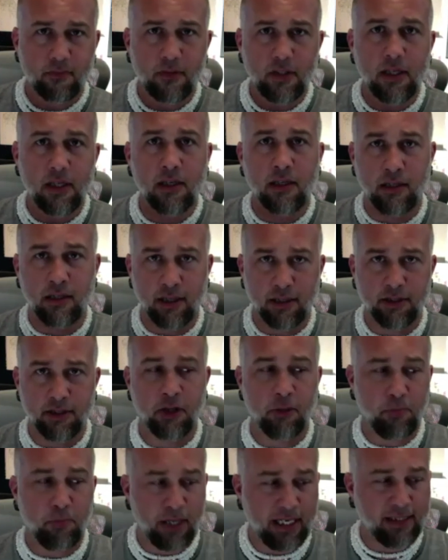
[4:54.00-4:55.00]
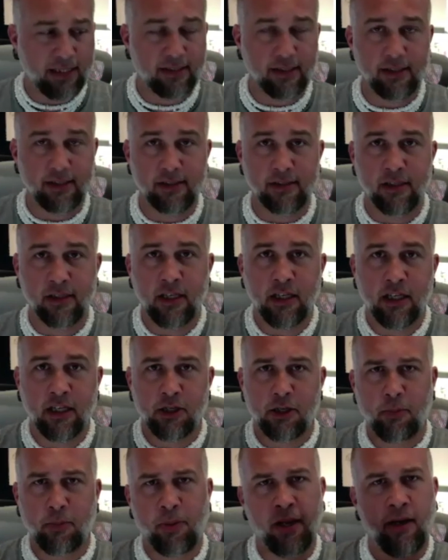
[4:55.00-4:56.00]
collecting the pieces,
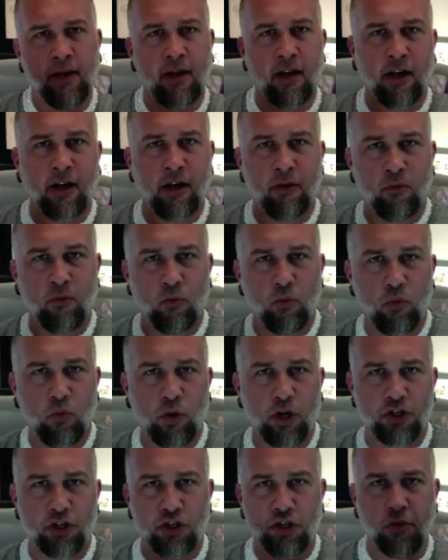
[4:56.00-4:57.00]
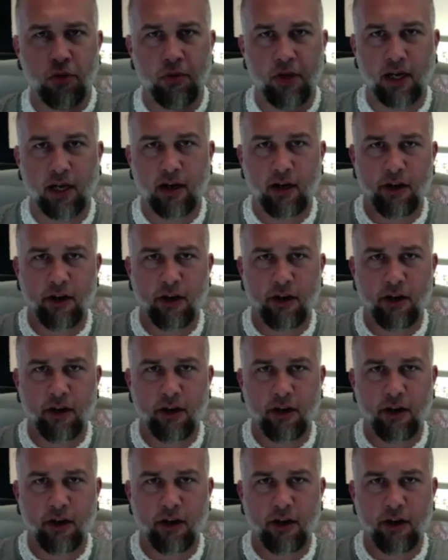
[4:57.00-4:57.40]
depending on which you get,